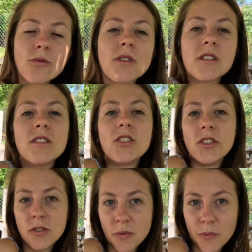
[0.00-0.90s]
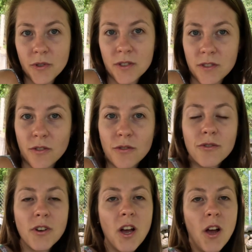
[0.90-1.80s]
to continue
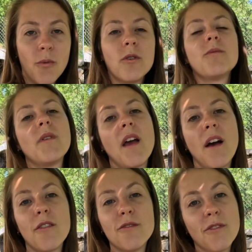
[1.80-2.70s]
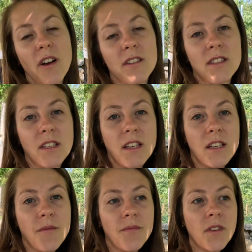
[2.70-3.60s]
preserve what we have as
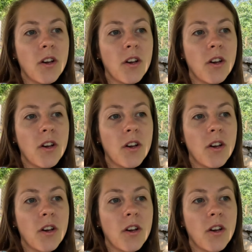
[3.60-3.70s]
a